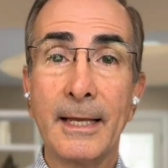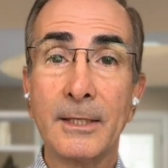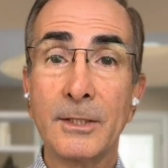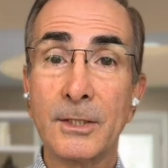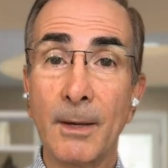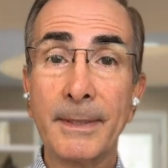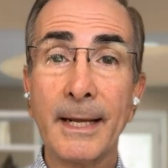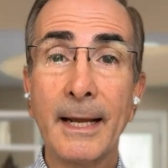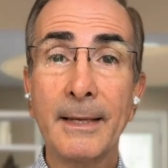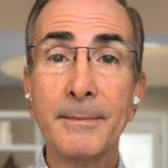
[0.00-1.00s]

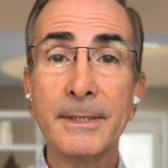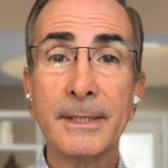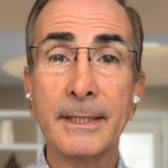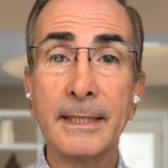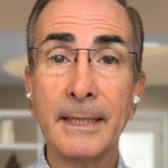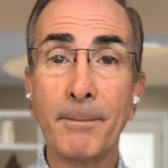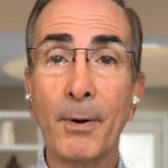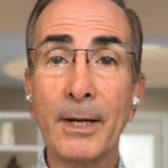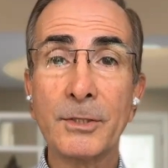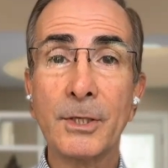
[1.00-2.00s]
sometimes
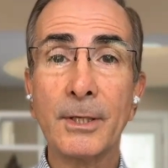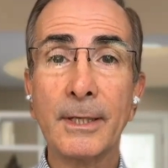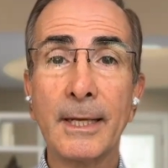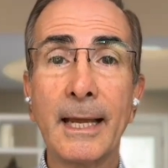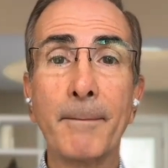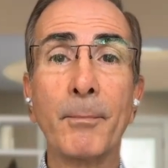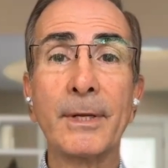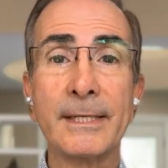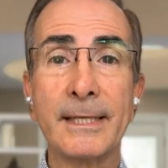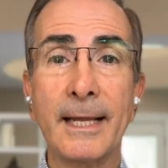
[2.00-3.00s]
depression can
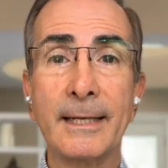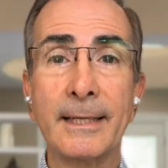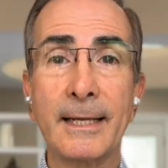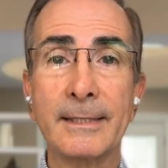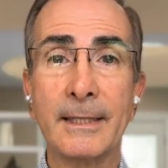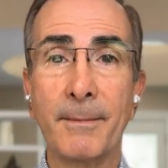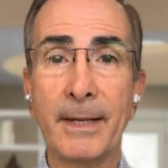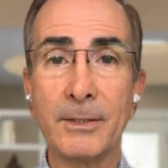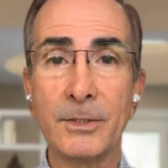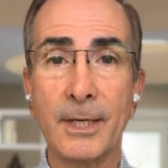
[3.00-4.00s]
present as
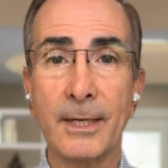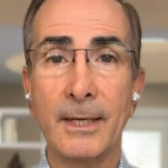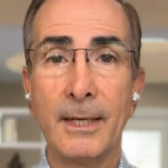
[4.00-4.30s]
dementia.